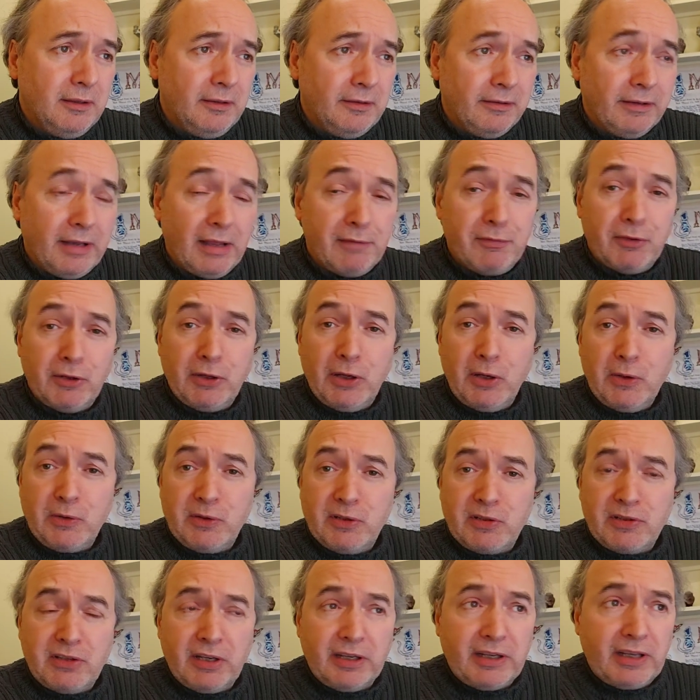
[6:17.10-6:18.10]
Never
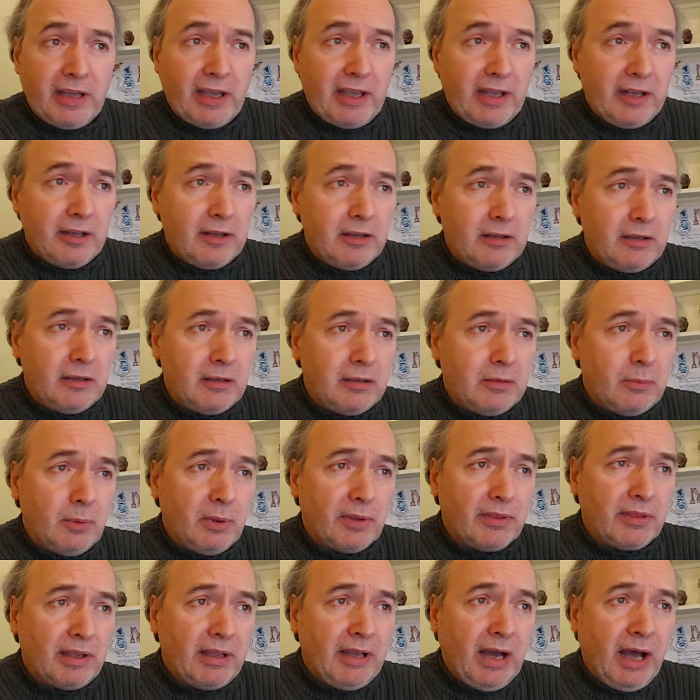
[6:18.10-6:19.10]
noticed again
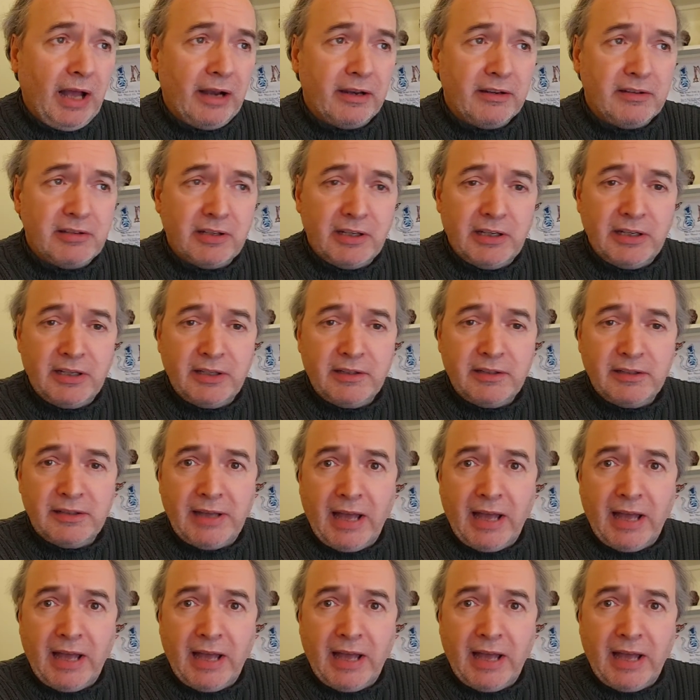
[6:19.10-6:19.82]
what they hunted.